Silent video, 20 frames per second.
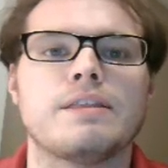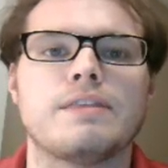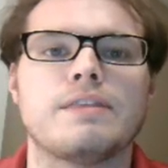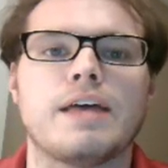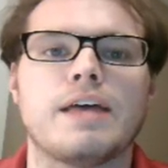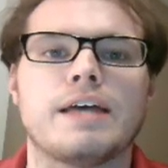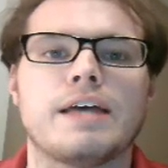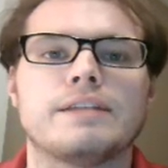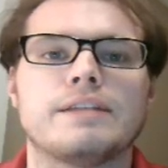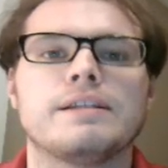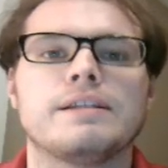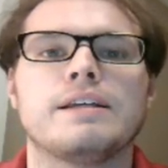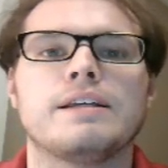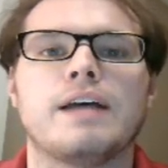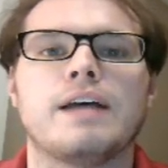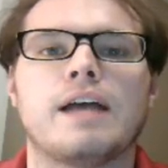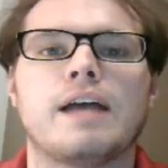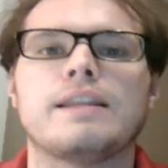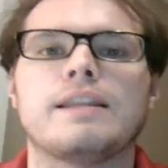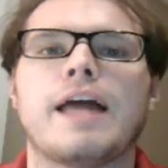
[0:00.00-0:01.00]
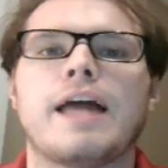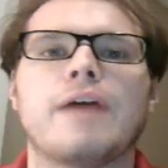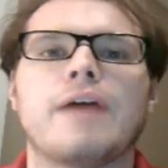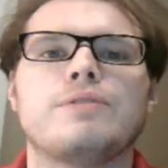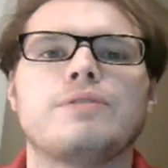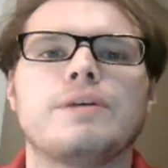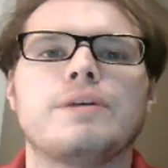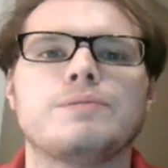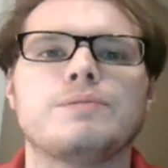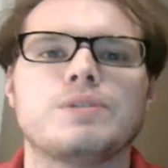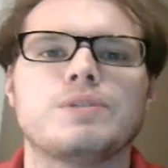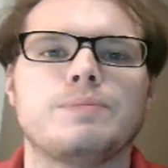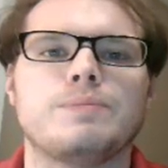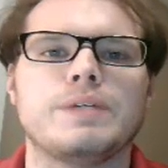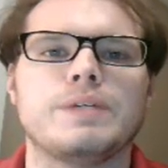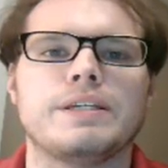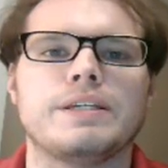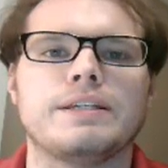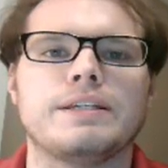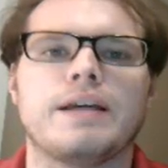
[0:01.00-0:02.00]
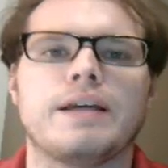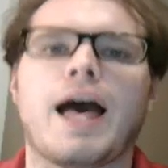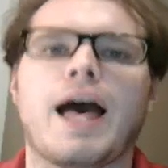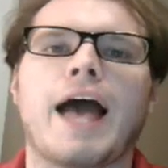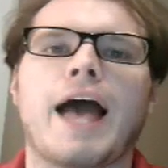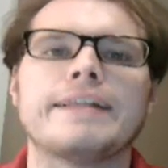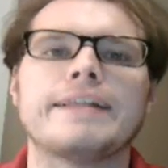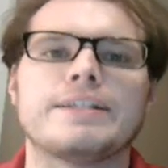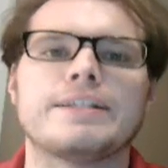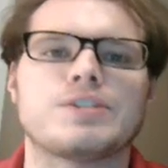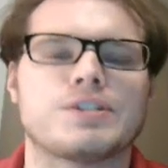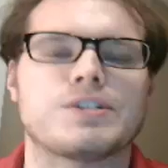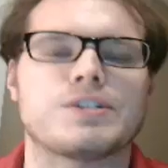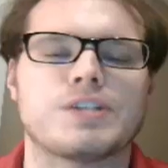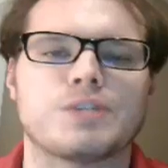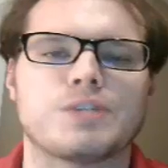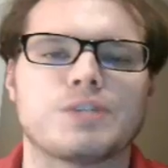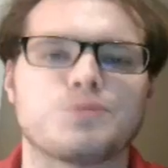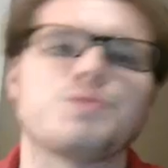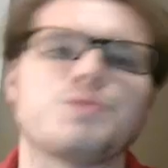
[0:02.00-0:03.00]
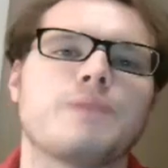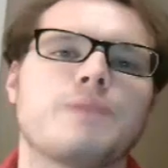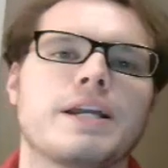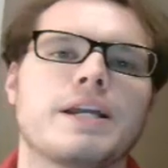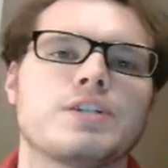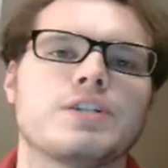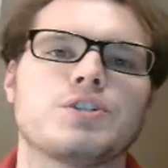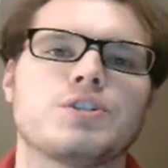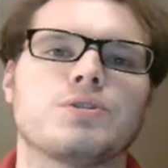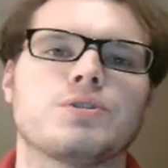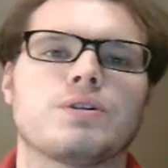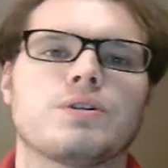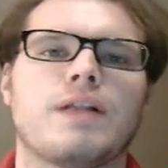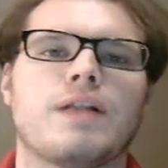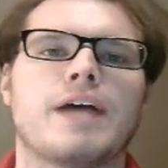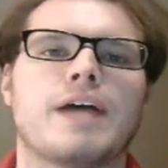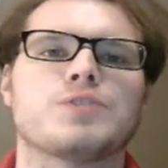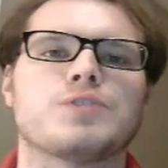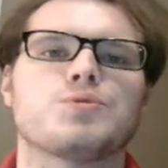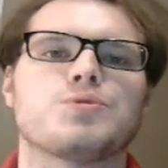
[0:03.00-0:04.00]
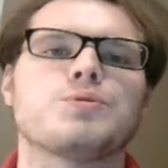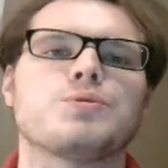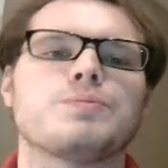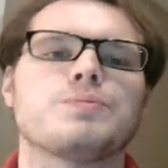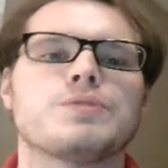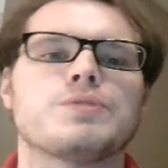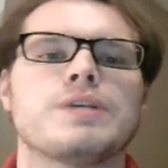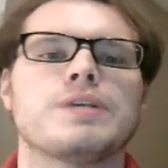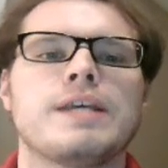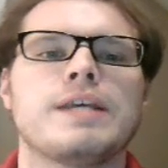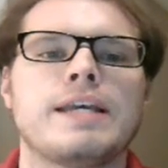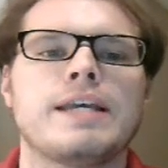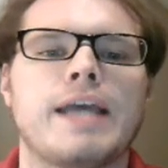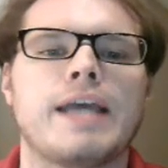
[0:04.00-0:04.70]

that allowed them to be highly successful in managing their classrooms.